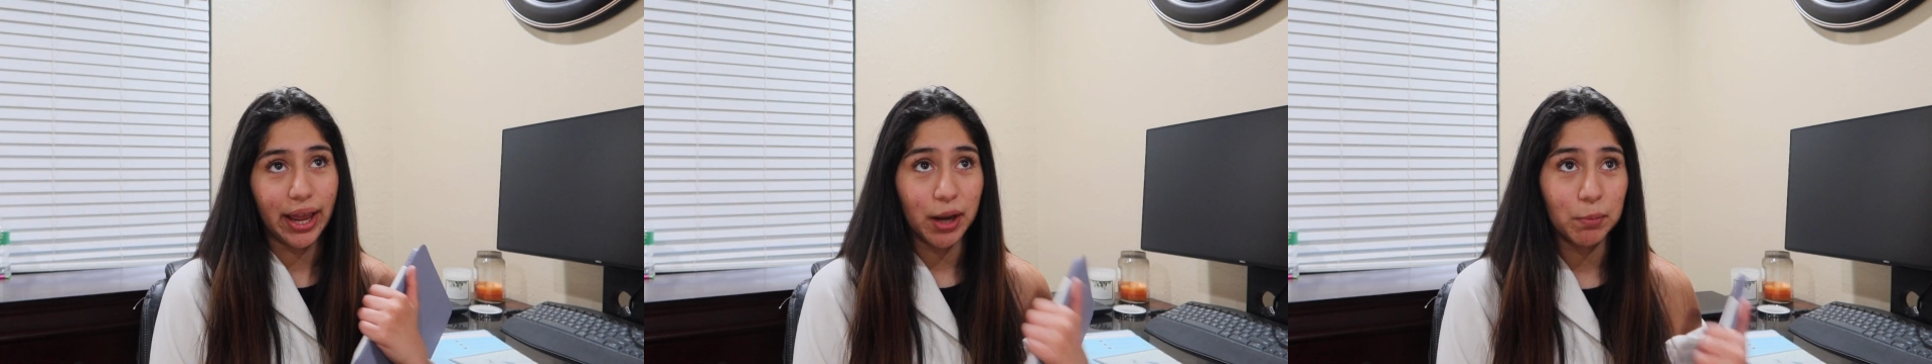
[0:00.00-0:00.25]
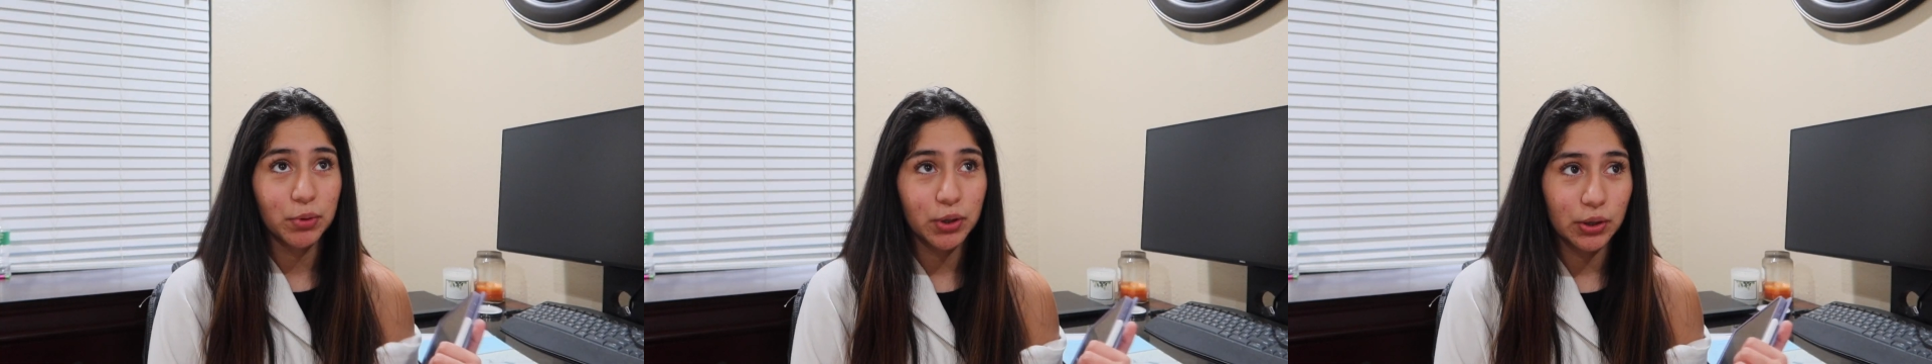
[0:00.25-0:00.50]

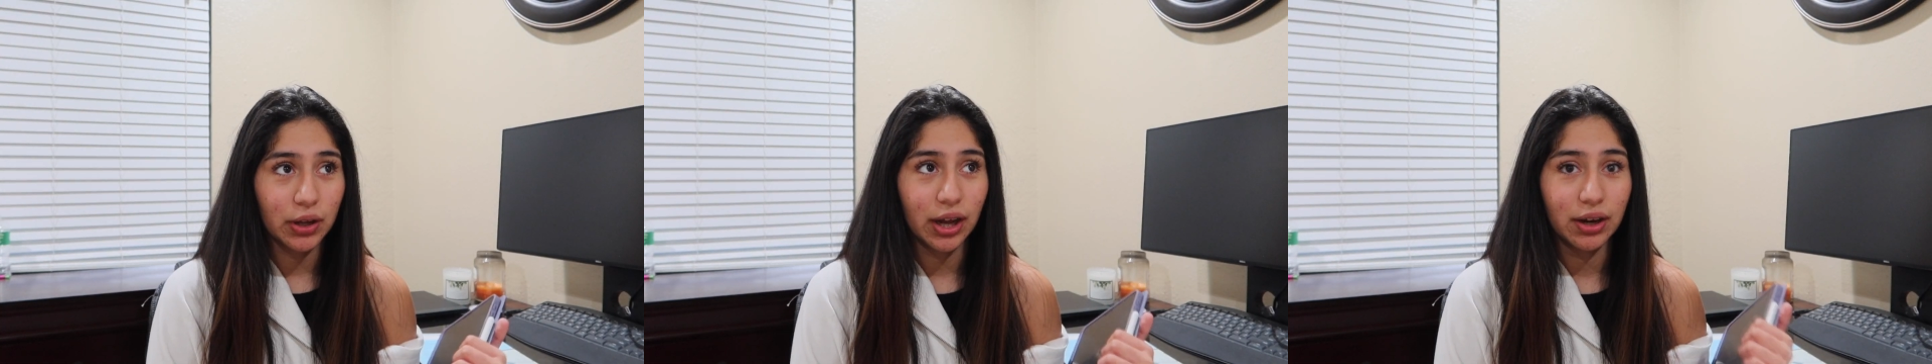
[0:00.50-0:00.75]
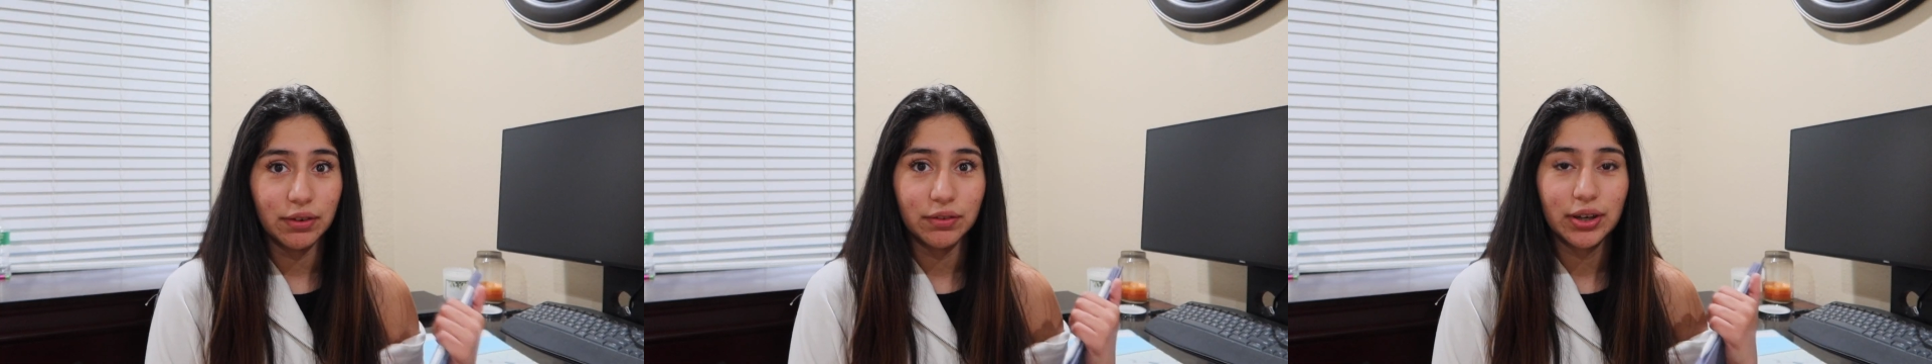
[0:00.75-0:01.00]
April
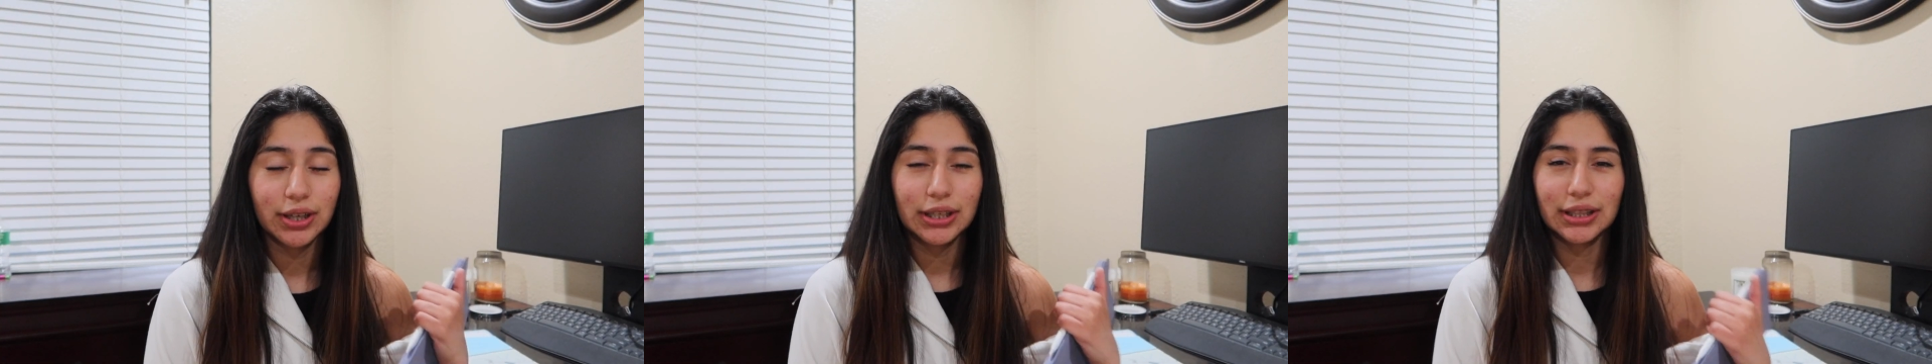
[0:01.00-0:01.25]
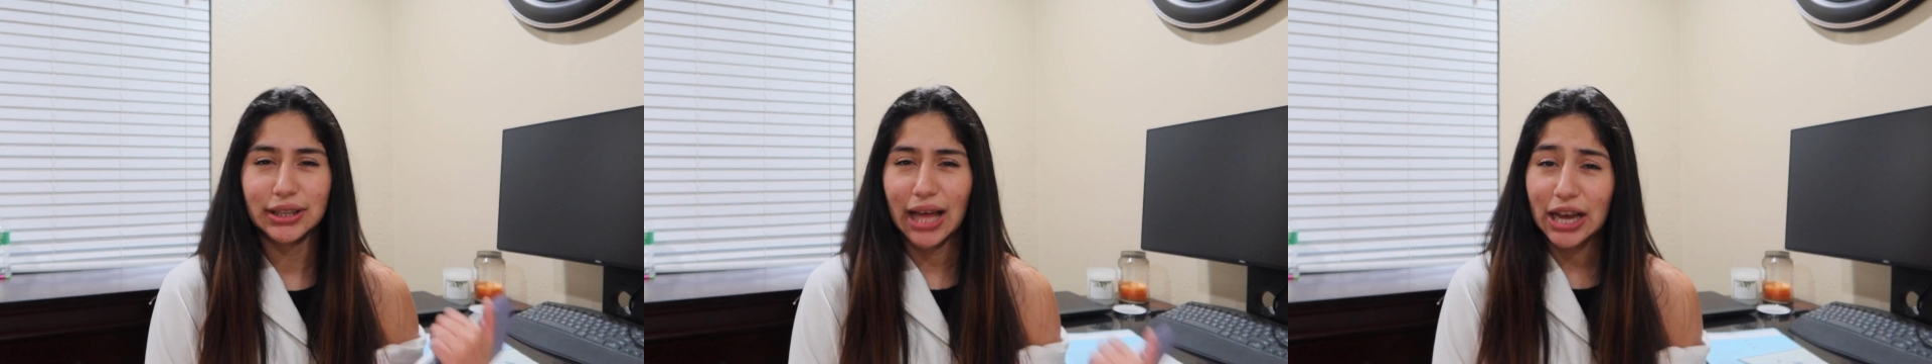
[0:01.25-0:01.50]
of
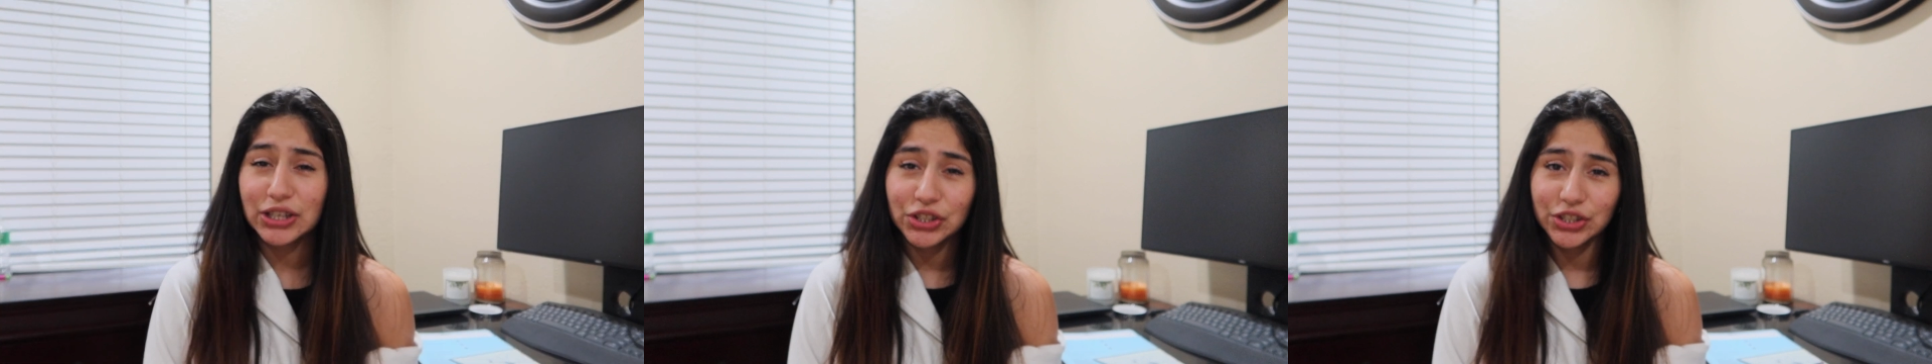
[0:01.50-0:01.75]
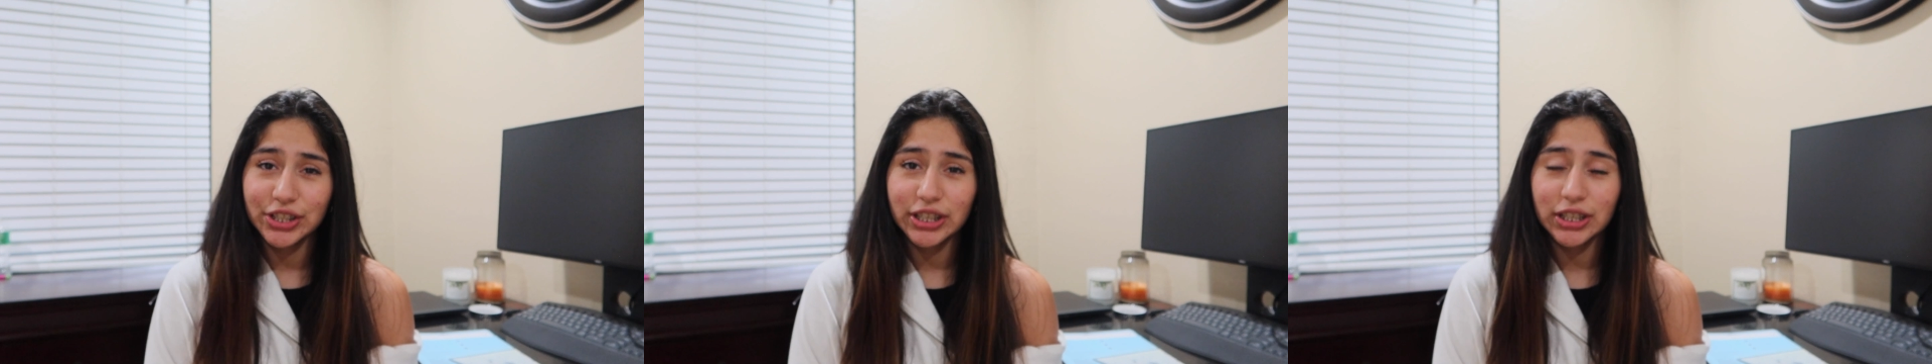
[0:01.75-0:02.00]

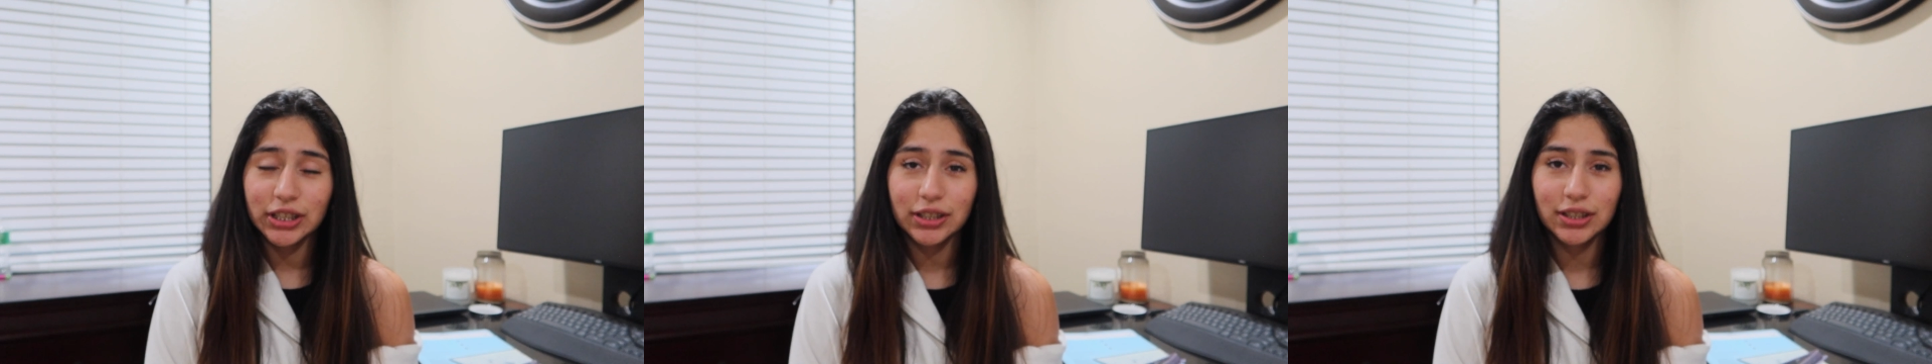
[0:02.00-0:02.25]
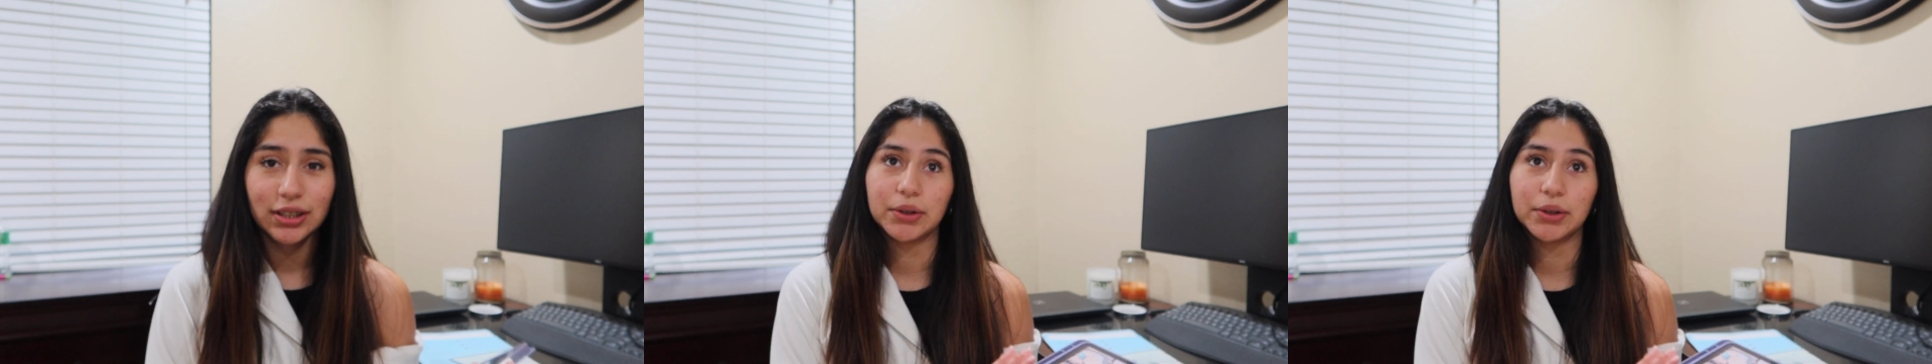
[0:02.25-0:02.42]
last year.